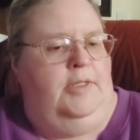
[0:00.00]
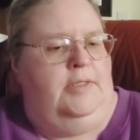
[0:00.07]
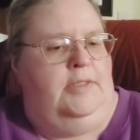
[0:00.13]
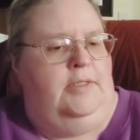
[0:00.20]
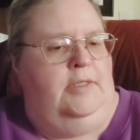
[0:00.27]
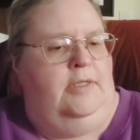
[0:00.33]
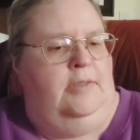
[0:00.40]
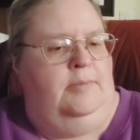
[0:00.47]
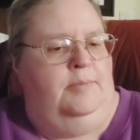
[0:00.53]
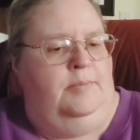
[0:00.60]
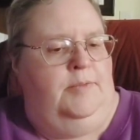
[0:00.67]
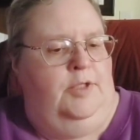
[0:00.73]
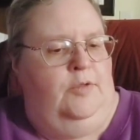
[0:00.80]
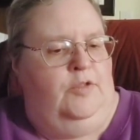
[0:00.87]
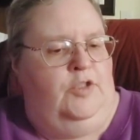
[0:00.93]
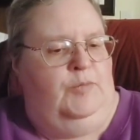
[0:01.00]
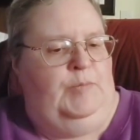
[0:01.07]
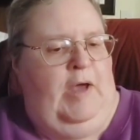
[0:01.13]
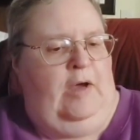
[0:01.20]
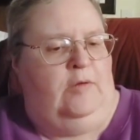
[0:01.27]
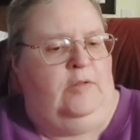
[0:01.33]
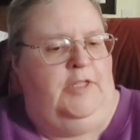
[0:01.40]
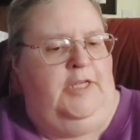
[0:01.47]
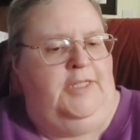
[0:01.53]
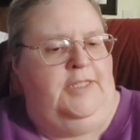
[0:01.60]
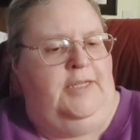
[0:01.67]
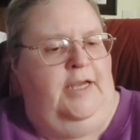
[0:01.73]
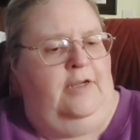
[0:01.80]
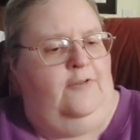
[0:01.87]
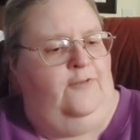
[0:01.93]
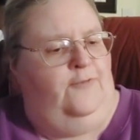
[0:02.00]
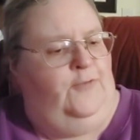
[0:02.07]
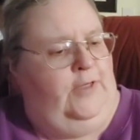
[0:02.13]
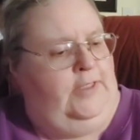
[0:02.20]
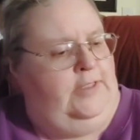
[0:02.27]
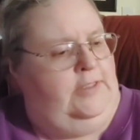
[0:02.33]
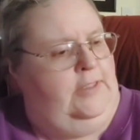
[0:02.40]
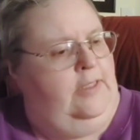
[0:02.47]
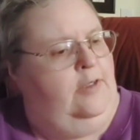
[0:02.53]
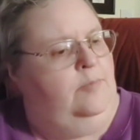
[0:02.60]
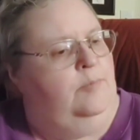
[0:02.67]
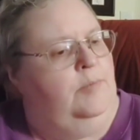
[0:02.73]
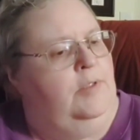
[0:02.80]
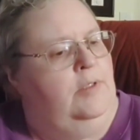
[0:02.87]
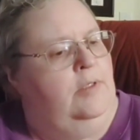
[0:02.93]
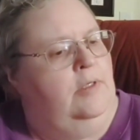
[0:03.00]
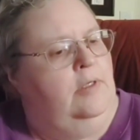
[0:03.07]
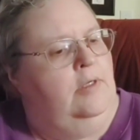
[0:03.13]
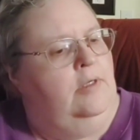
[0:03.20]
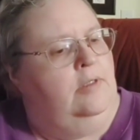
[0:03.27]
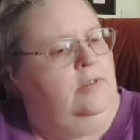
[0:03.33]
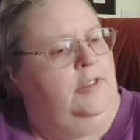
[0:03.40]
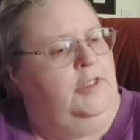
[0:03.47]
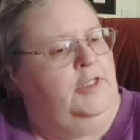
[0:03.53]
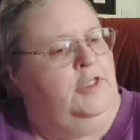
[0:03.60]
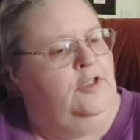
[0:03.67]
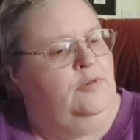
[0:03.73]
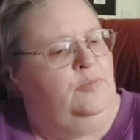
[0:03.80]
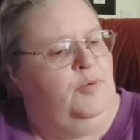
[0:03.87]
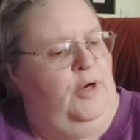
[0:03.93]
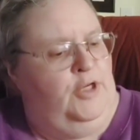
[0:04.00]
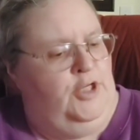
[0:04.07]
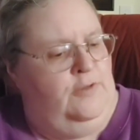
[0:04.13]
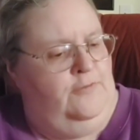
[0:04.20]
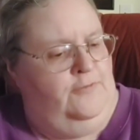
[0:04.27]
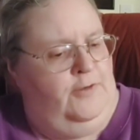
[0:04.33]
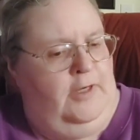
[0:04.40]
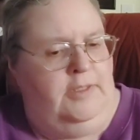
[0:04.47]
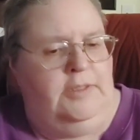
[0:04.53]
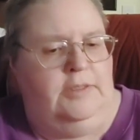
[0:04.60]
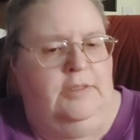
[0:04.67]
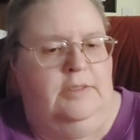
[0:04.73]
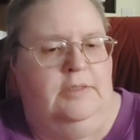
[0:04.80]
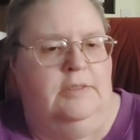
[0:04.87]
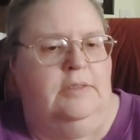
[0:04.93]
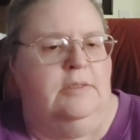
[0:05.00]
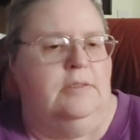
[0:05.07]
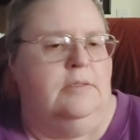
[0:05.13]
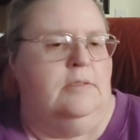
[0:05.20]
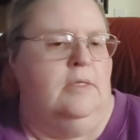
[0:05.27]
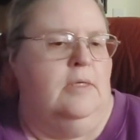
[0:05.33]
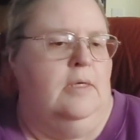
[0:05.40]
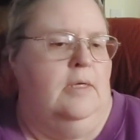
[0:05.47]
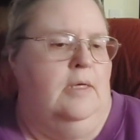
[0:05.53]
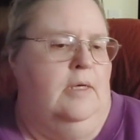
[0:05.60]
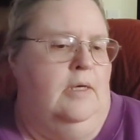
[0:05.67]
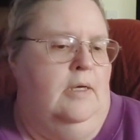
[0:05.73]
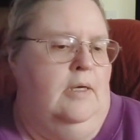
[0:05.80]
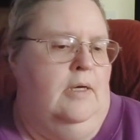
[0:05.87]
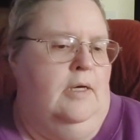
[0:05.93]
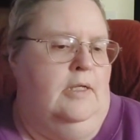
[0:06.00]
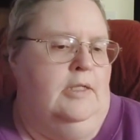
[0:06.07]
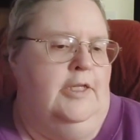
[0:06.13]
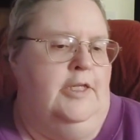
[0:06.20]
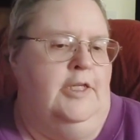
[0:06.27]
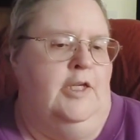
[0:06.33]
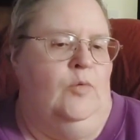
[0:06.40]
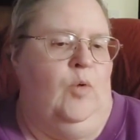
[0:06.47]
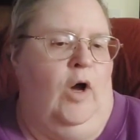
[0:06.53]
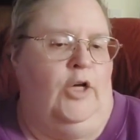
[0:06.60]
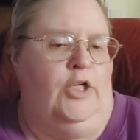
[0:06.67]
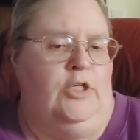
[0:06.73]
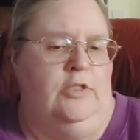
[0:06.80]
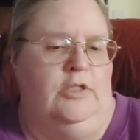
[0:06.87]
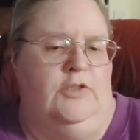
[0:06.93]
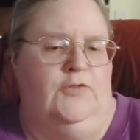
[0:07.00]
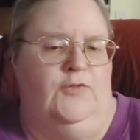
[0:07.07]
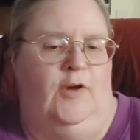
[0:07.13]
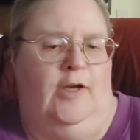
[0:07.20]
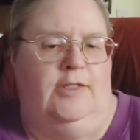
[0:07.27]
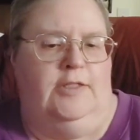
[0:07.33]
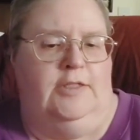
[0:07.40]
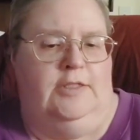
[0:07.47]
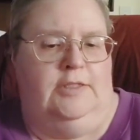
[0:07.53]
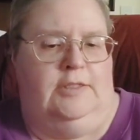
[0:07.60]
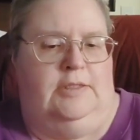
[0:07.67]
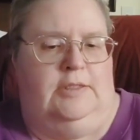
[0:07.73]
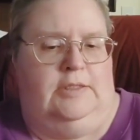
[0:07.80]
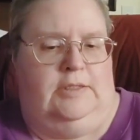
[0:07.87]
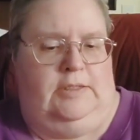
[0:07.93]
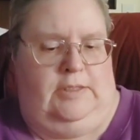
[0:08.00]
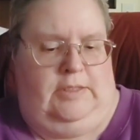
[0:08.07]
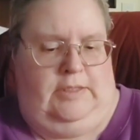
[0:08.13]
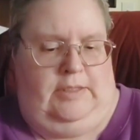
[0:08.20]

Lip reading: you know, spout leaks and how to fix them. Leaking compression faucets. Leaking washerless faucets.